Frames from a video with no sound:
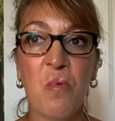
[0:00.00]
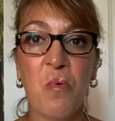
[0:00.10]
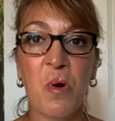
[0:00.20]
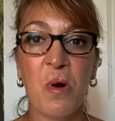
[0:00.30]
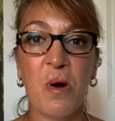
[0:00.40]

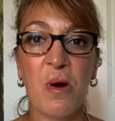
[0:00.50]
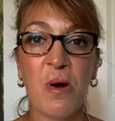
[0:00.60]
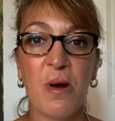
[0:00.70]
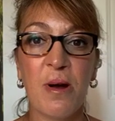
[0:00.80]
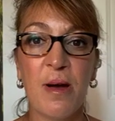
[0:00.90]

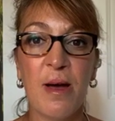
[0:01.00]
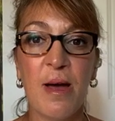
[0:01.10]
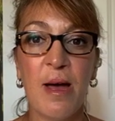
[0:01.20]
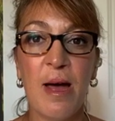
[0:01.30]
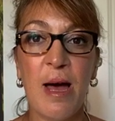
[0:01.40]
were
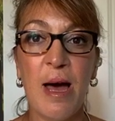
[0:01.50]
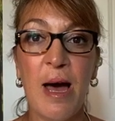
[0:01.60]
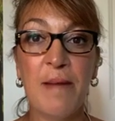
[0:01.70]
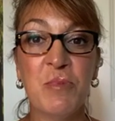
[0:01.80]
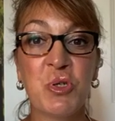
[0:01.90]

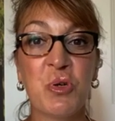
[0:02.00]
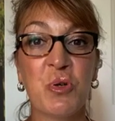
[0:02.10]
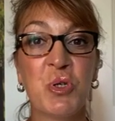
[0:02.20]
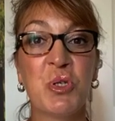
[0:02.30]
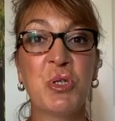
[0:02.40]
I'm sure,
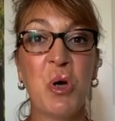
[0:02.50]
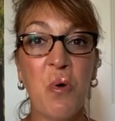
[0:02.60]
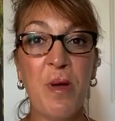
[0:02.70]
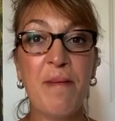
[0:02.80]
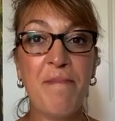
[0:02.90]
so
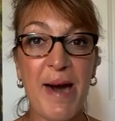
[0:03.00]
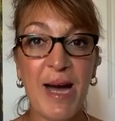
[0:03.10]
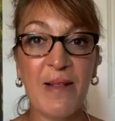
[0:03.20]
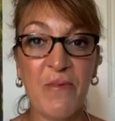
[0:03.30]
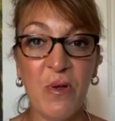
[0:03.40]

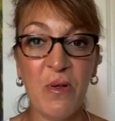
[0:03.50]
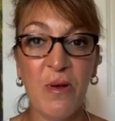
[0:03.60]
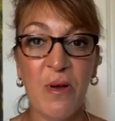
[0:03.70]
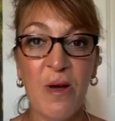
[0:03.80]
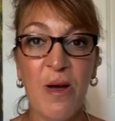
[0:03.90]
impactful
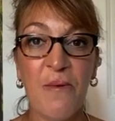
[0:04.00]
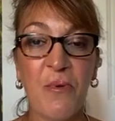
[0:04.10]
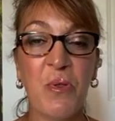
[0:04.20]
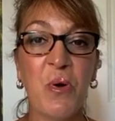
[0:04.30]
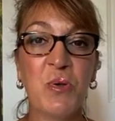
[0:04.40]

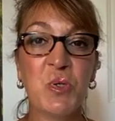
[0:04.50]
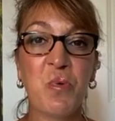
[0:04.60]
for those who